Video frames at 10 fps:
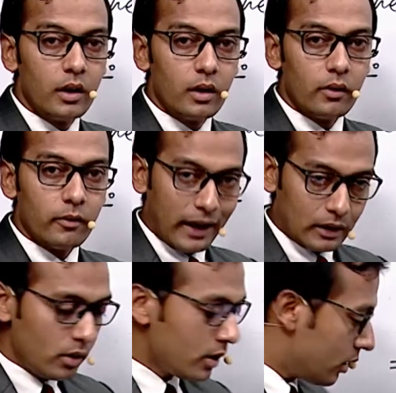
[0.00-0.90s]

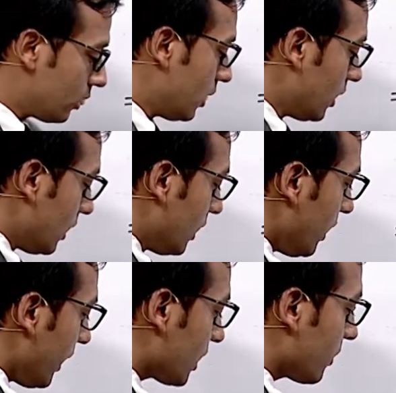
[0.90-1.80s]
factors,
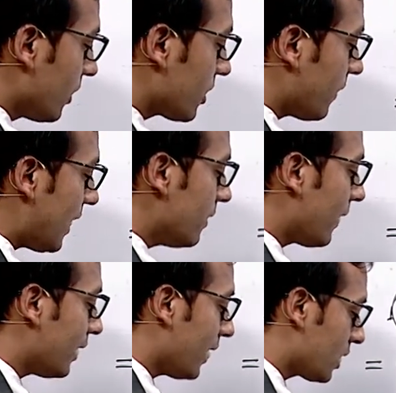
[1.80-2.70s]
x plus 5
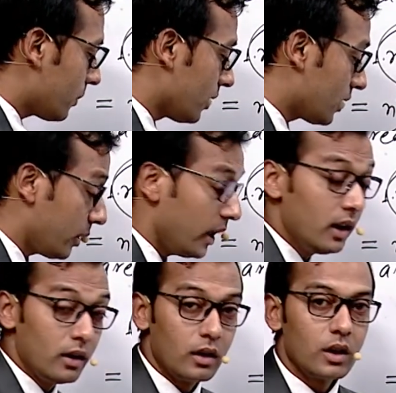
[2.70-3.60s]
and x plus 3.
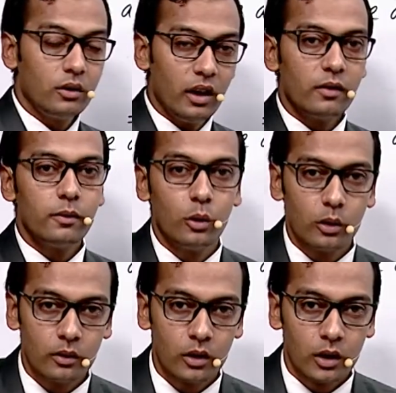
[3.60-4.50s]
So therefore
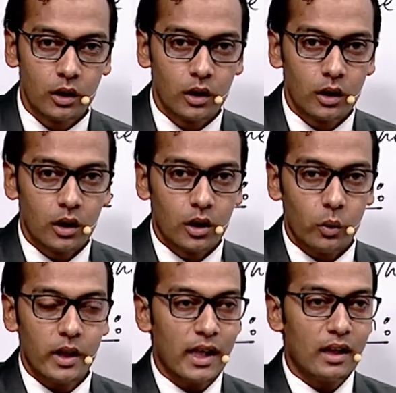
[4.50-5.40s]
we
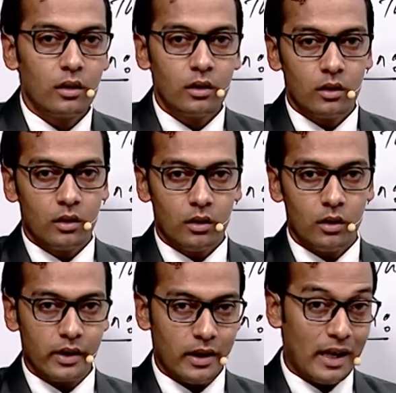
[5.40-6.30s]
can
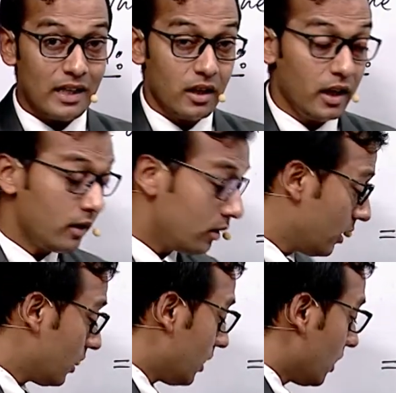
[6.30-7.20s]
write here
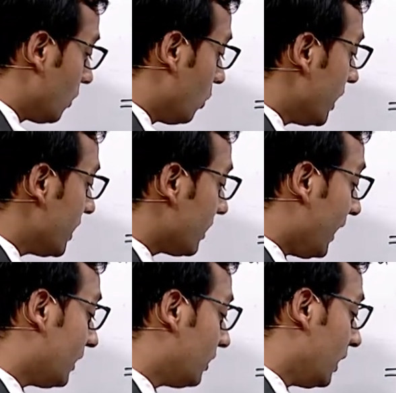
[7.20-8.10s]
one is
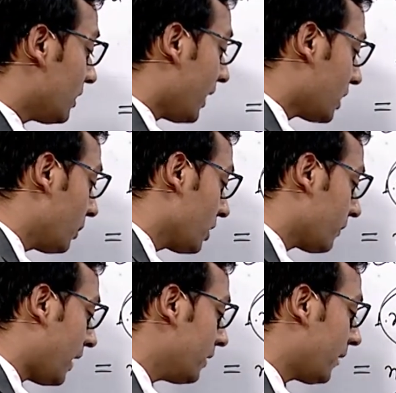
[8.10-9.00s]
length is x plus
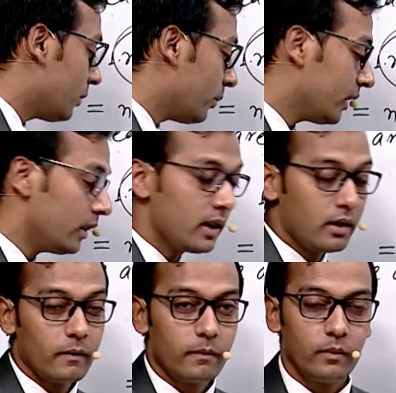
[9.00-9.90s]
5 and breadth is
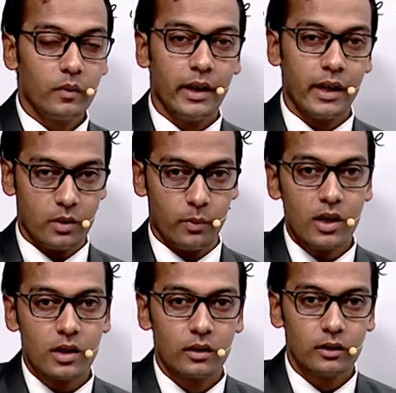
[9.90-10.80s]
x
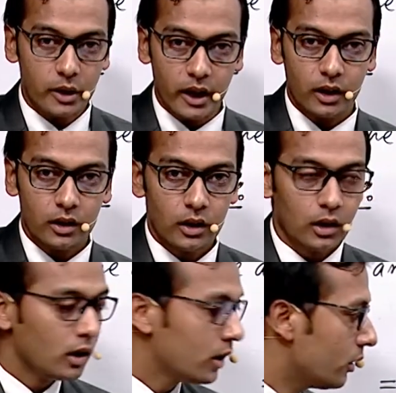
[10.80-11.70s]
plus 3.
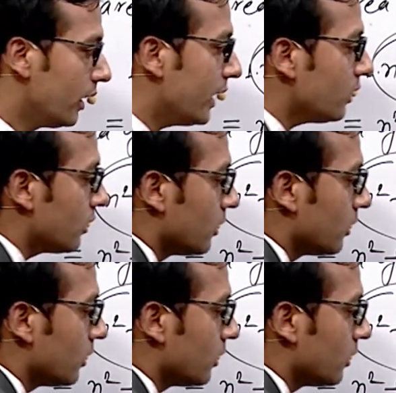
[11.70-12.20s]
So length